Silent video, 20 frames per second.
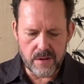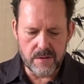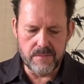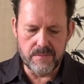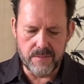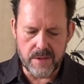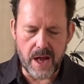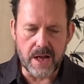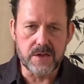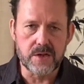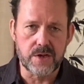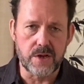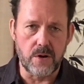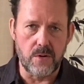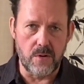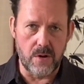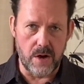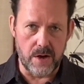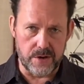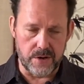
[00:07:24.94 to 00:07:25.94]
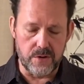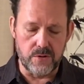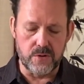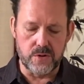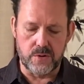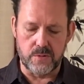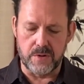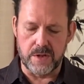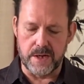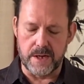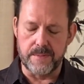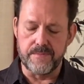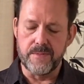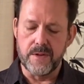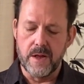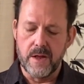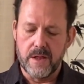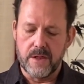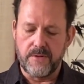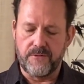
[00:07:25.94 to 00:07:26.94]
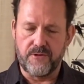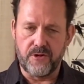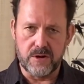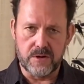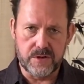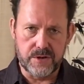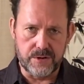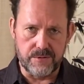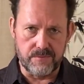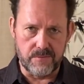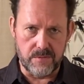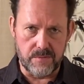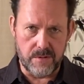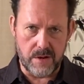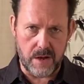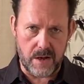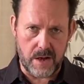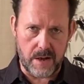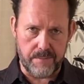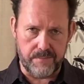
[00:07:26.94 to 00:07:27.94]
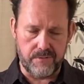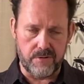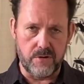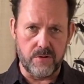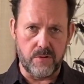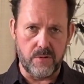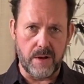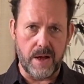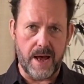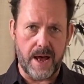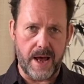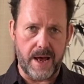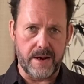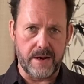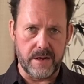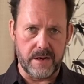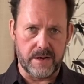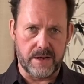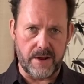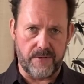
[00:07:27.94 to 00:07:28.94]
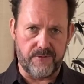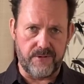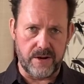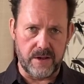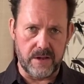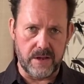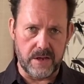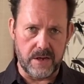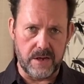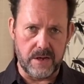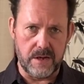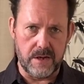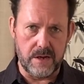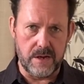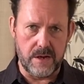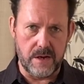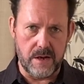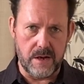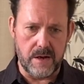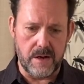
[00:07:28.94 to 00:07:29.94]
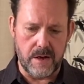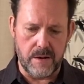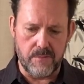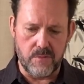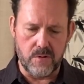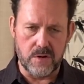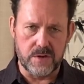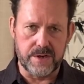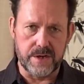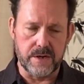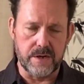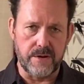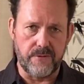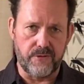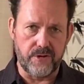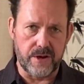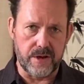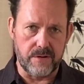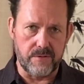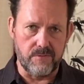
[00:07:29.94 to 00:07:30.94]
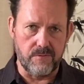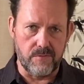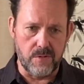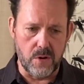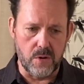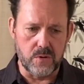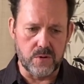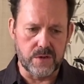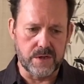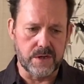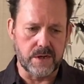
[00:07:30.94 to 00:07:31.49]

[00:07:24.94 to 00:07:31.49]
Not so unusually, the first brew had definitely a more significant roast